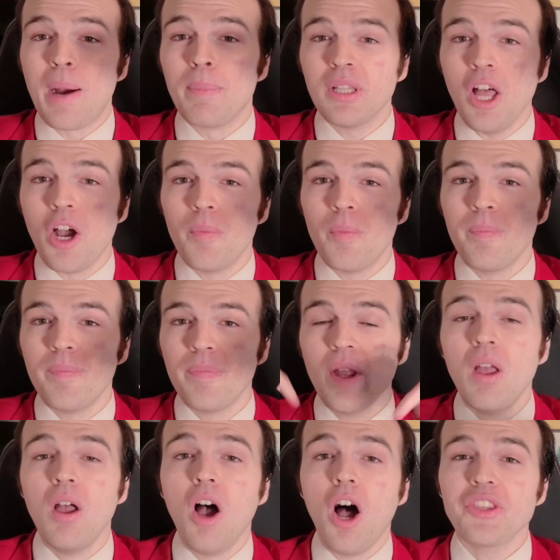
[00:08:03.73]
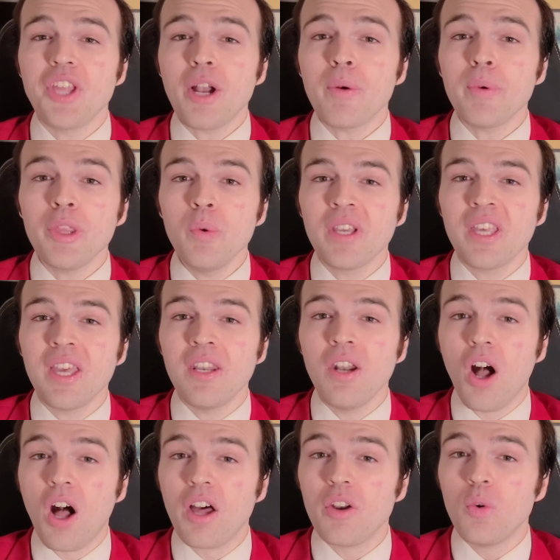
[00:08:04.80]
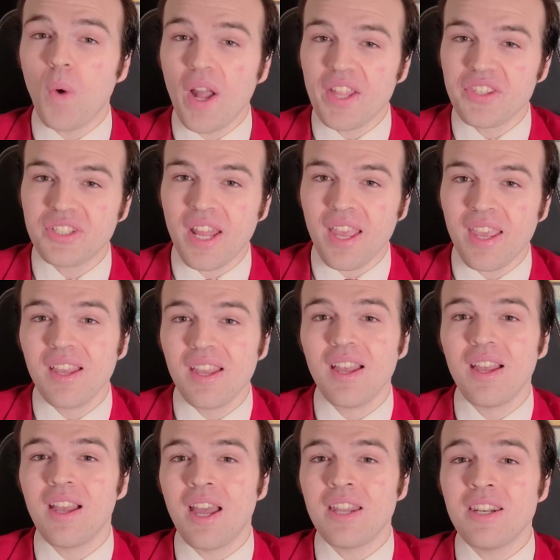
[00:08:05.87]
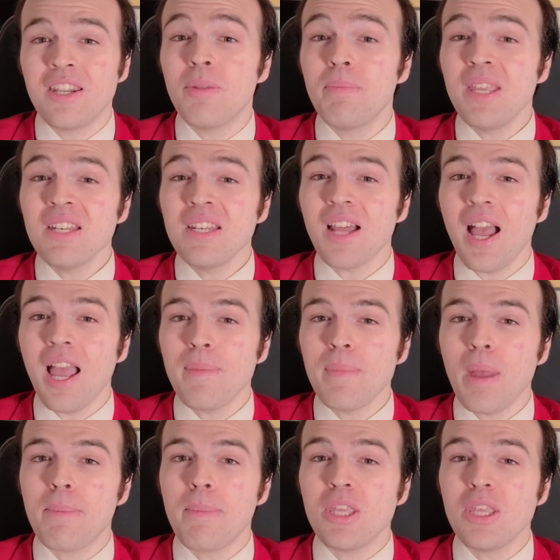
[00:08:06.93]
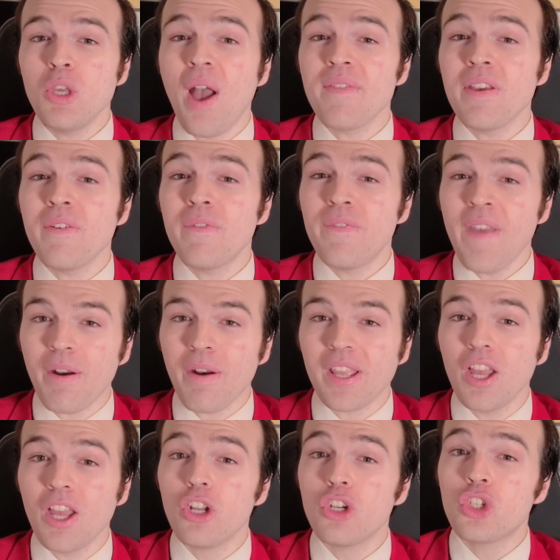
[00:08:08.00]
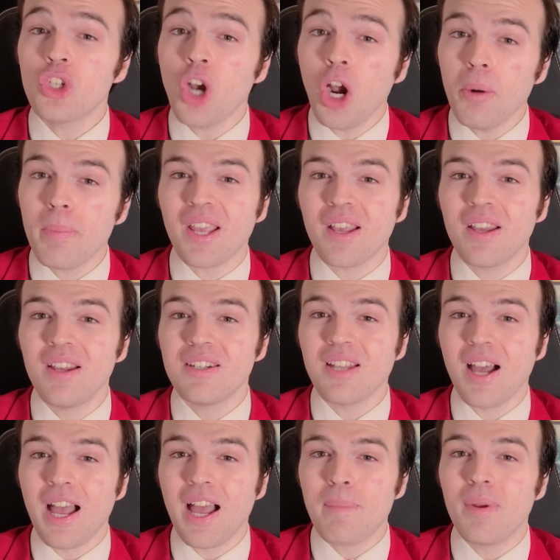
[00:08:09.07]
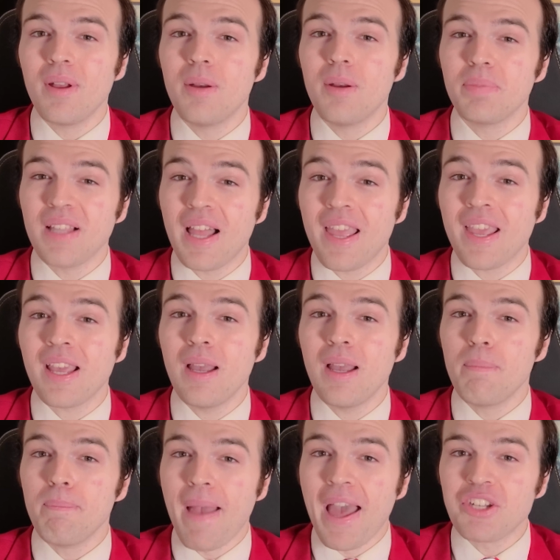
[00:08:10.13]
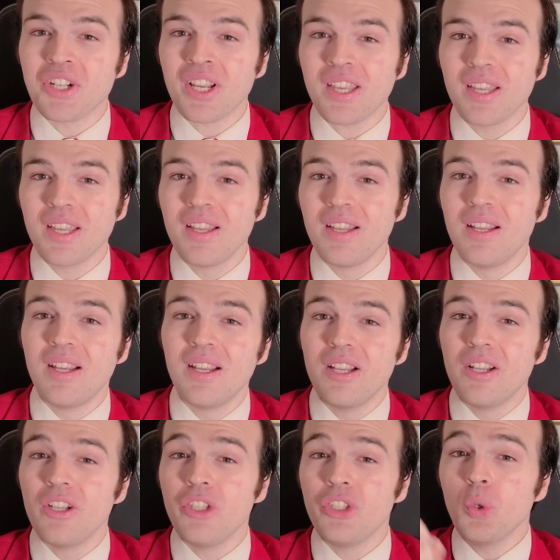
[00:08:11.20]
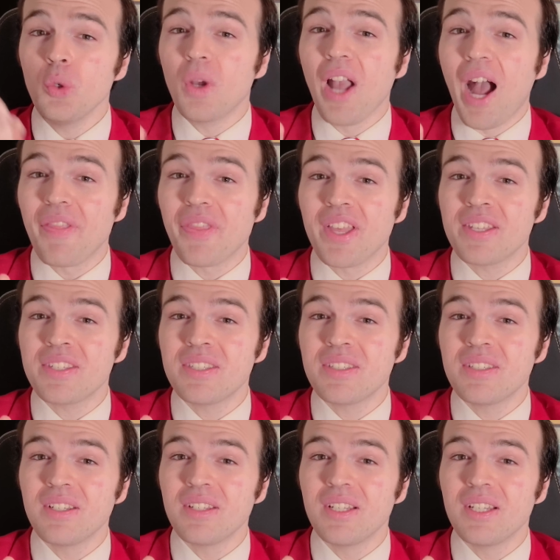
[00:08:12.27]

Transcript: below. I'll talk with you again on Wednesday. And in the meantime, may you have a very charming time playing Magic. You got this. The